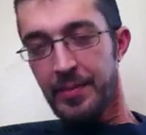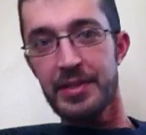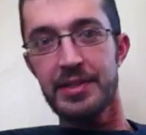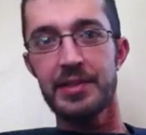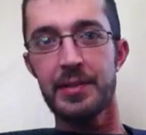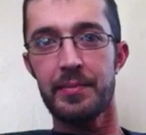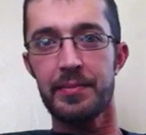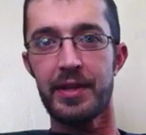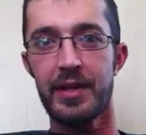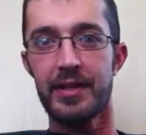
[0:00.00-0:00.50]

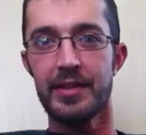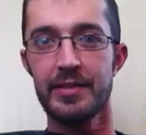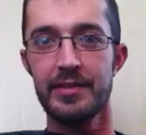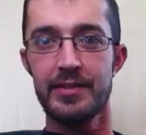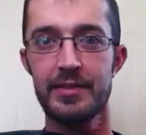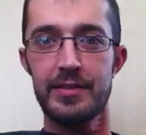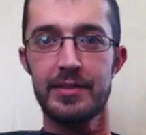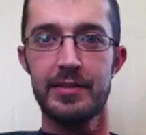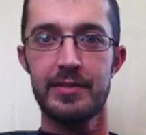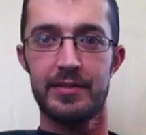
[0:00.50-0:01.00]
some
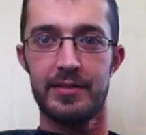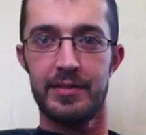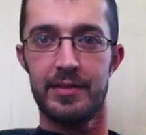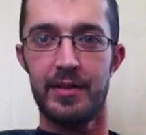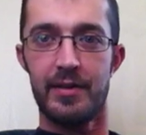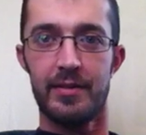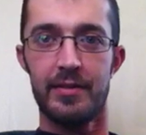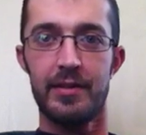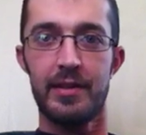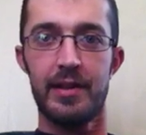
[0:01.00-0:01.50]
things,
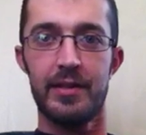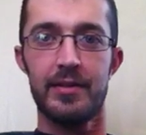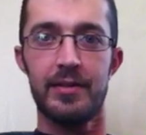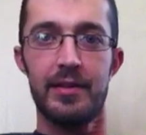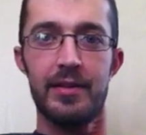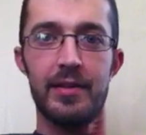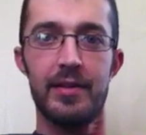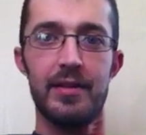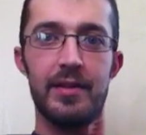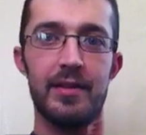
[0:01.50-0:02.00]

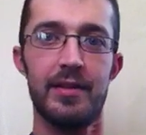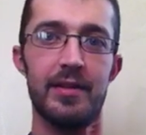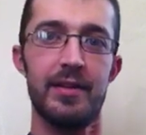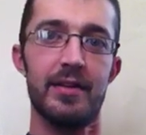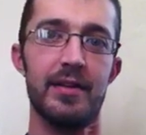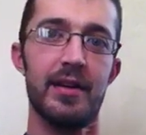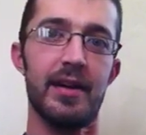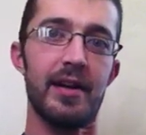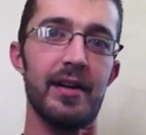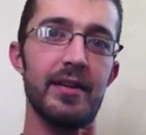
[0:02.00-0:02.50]

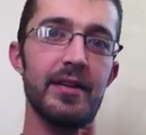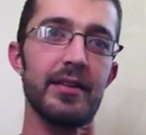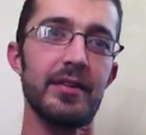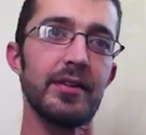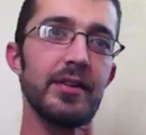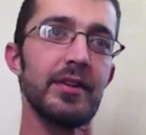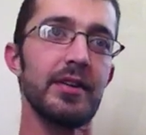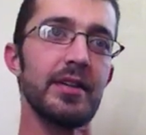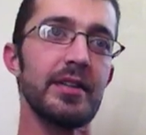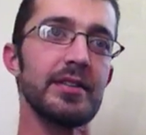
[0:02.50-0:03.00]
out of the
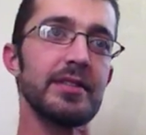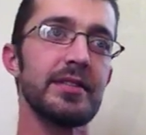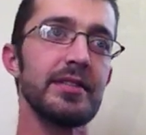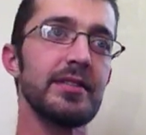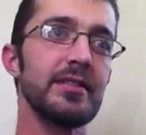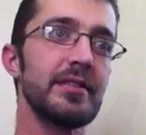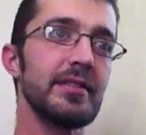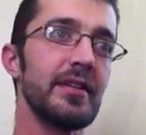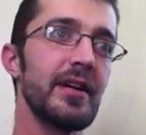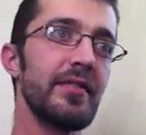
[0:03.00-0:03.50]

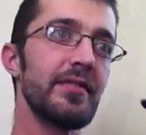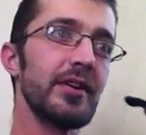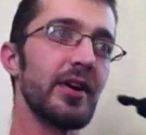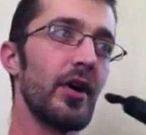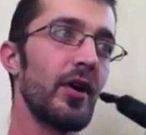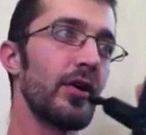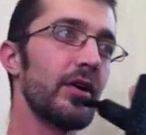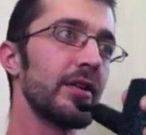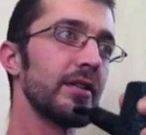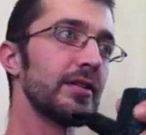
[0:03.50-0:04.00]
goodness of your
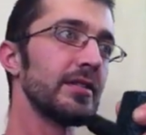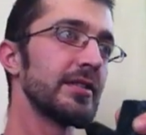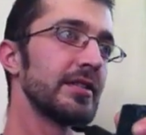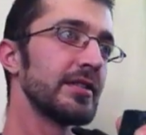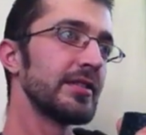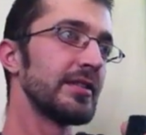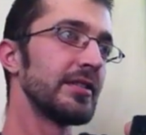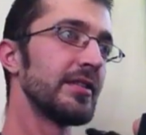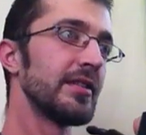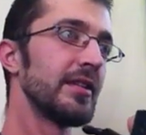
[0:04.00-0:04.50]
hearts,
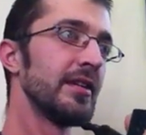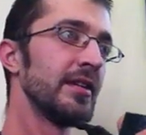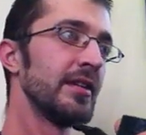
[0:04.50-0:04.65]
and